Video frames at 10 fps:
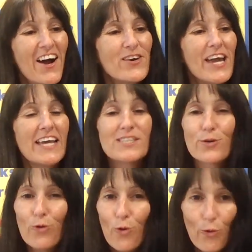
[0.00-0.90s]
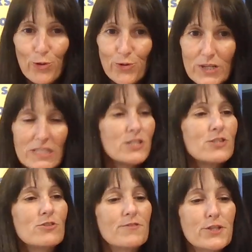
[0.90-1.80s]
Okay, so all you need to
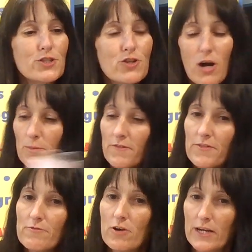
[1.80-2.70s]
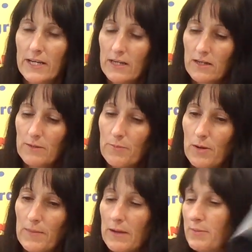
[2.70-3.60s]
do for the top of the rocket, I'm going to
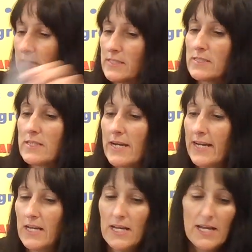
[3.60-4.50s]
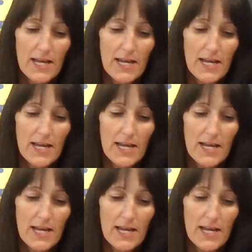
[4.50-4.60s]
pop that piece aside,